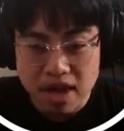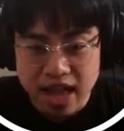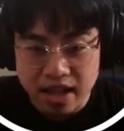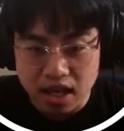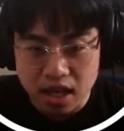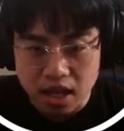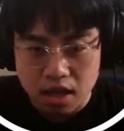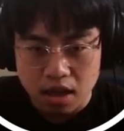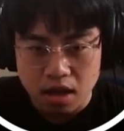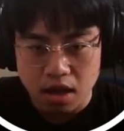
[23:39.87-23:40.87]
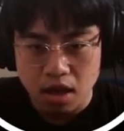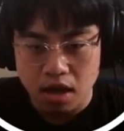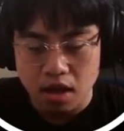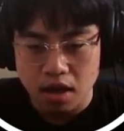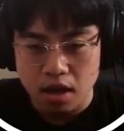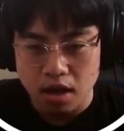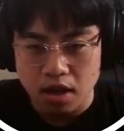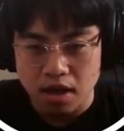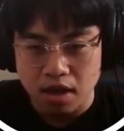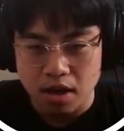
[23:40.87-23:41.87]
daddy. You are, you are, you are.
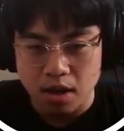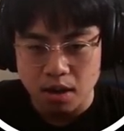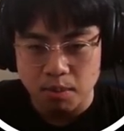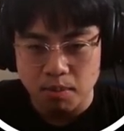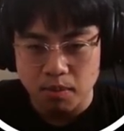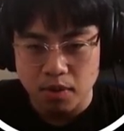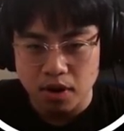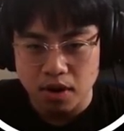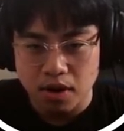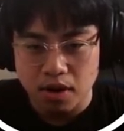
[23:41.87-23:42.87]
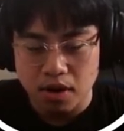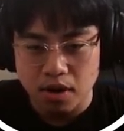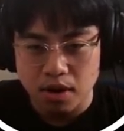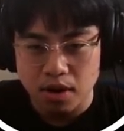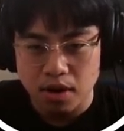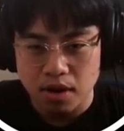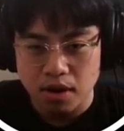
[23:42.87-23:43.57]
Climb faster, please.